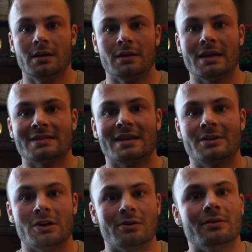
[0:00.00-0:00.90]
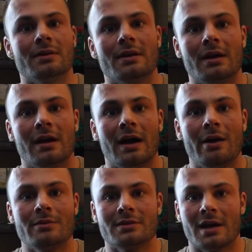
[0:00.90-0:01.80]
Yes and no. I
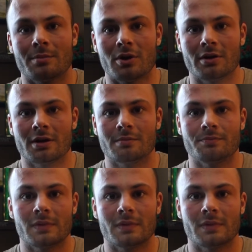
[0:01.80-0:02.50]
was kind of brought up